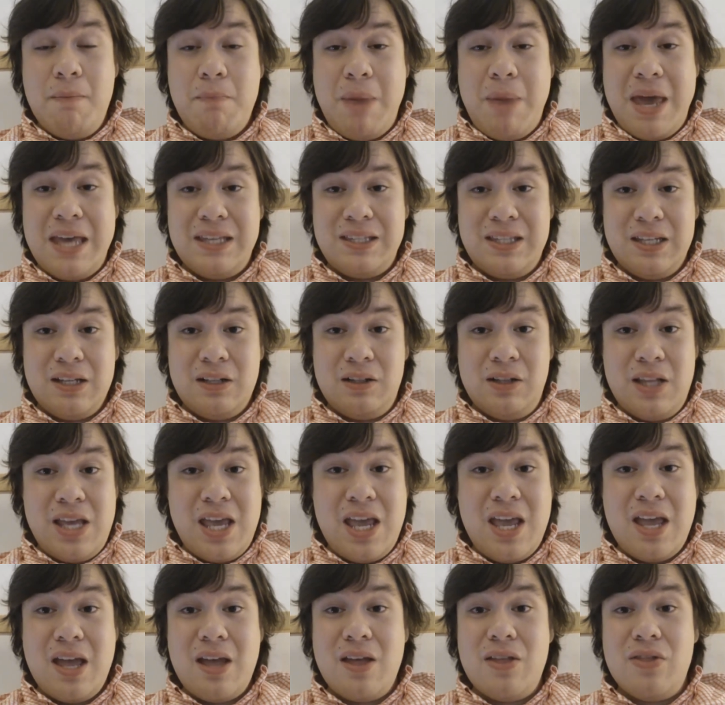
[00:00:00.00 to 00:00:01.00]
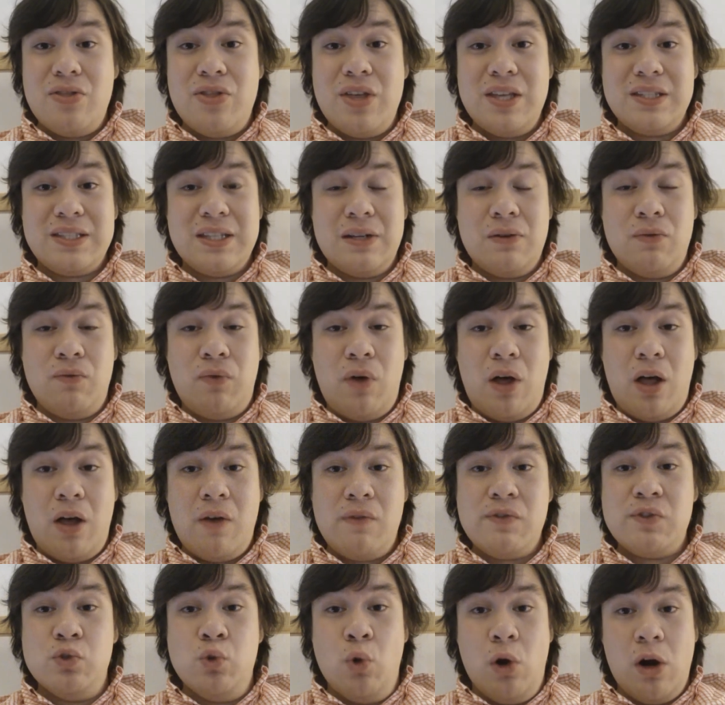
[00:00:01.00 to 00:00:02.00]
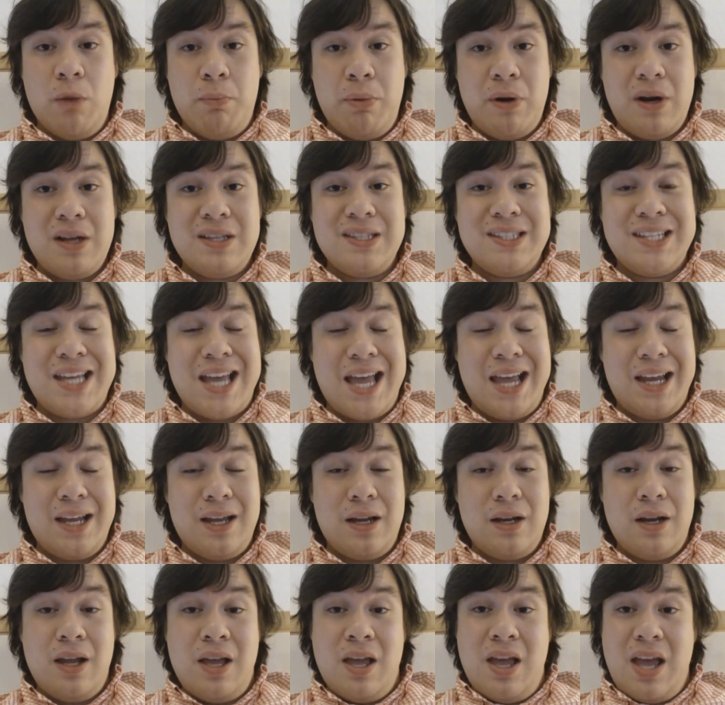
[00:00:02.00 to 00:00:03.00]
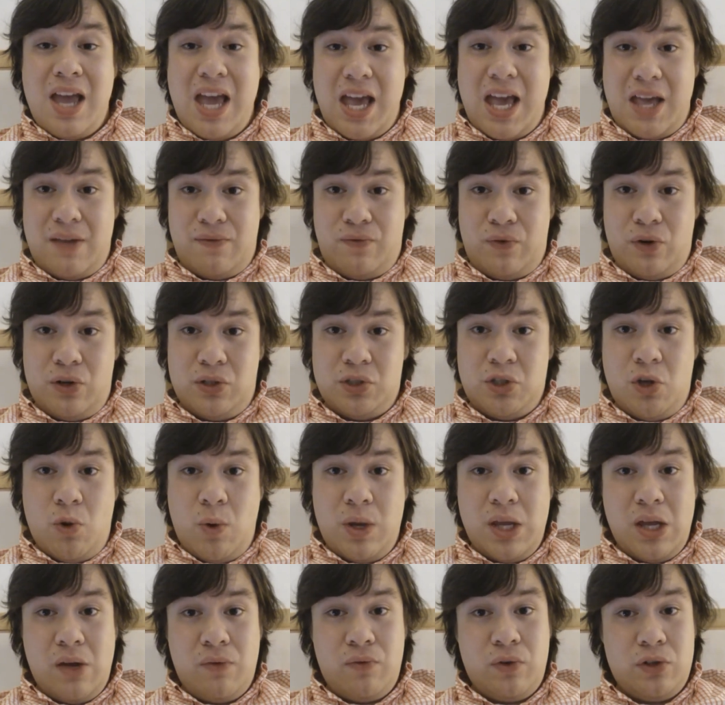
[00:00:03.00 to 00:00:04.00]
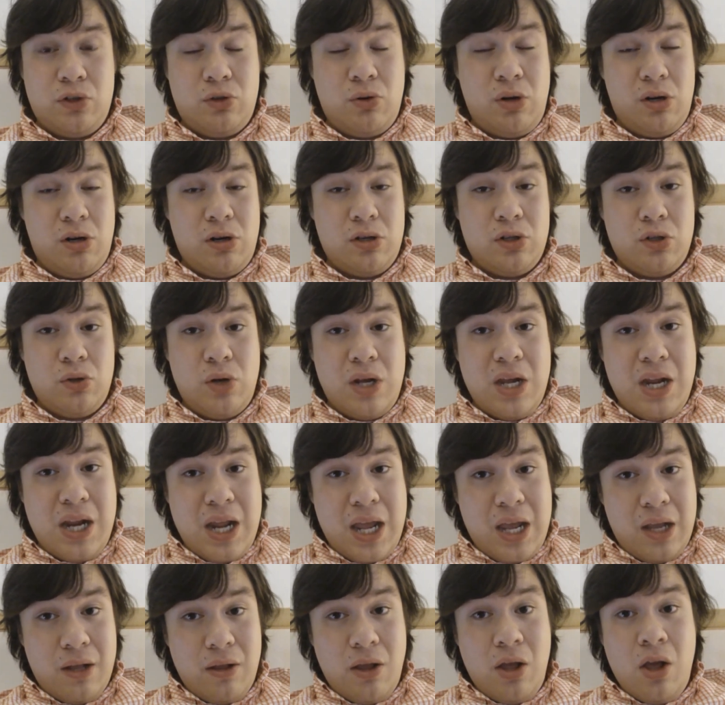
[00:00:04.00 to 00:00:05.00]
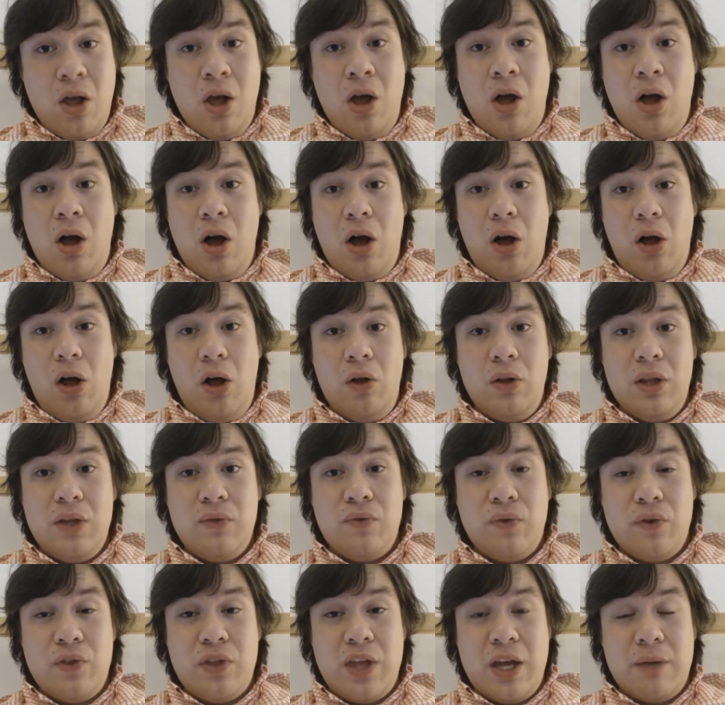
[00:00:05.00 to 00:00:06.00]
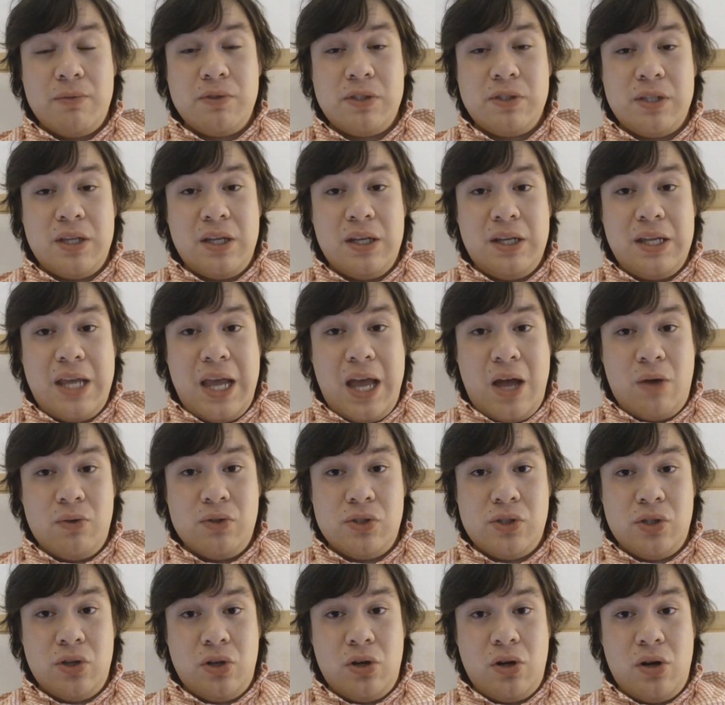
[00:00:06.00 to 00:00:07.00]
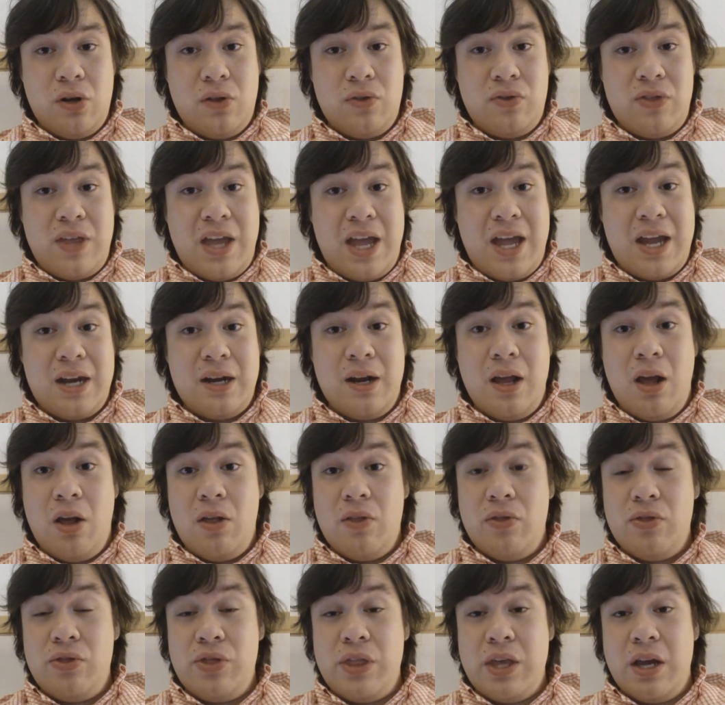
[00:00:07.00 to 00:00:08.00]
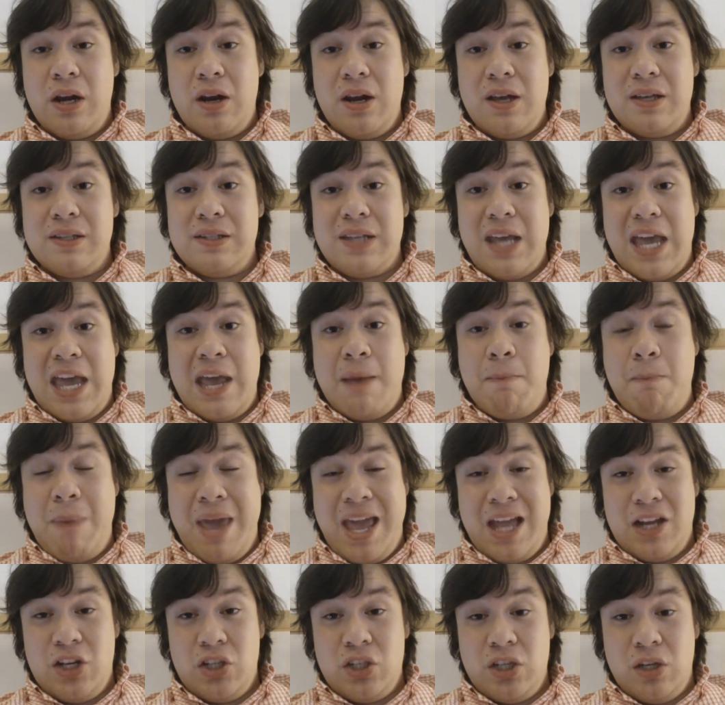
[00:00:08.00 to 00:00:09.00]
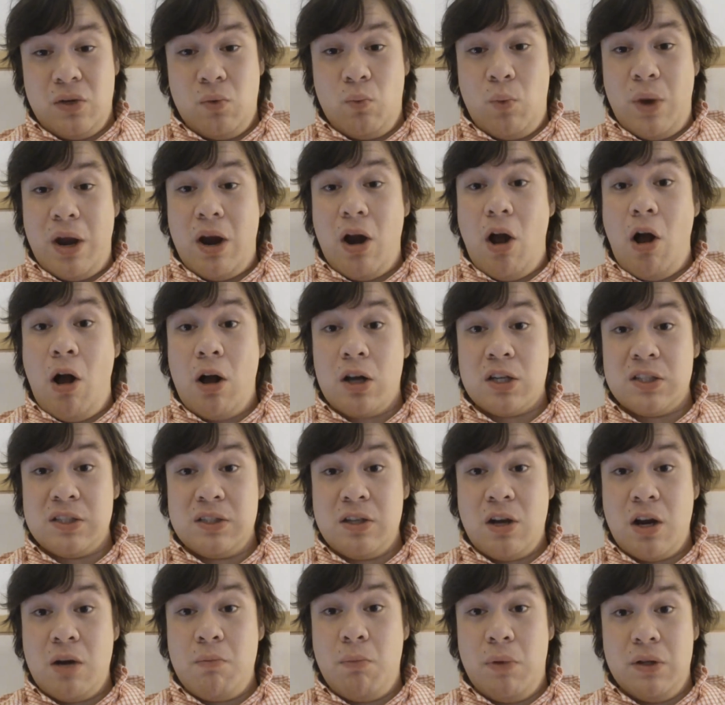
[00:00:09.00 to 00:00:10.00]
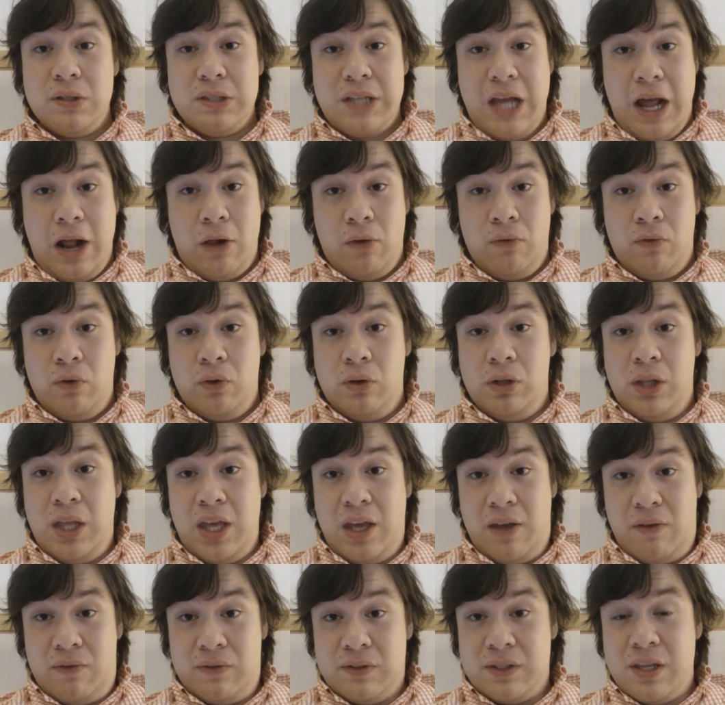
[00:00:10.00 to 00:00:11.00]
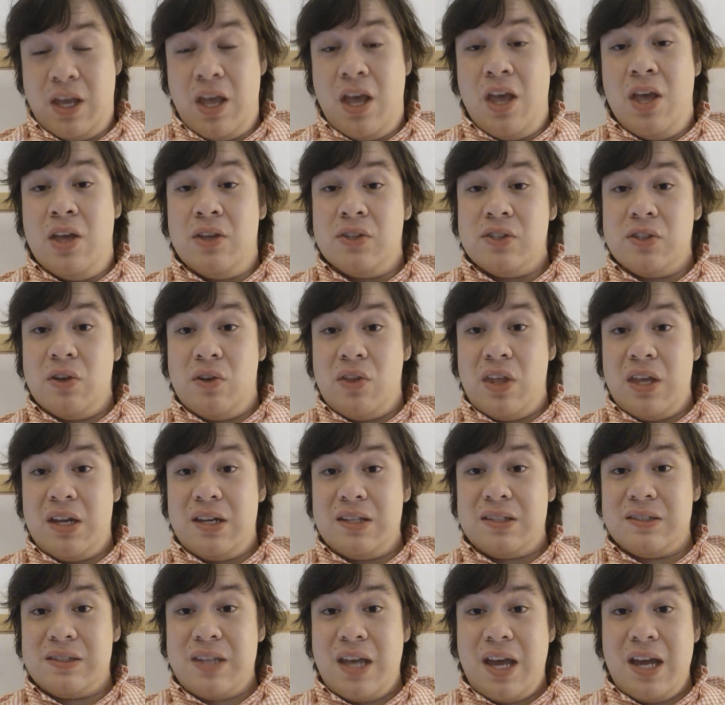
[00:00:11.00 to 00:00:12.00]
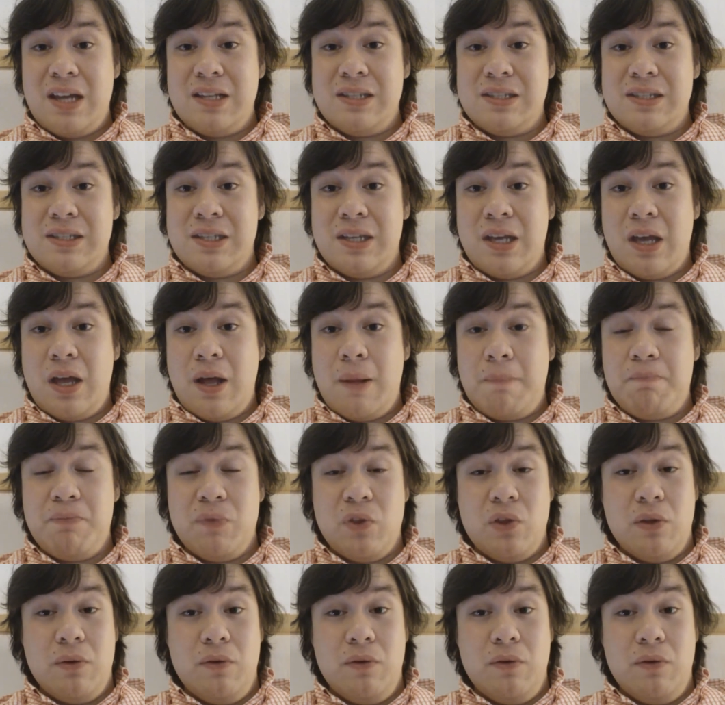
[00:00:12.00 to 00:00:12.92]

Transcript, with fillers: Basically, this involves Norbert and Daggett at first going out for trick or treating, only for them to encounter that there is a mansion where Oxnard Montalvo lives. So they decide to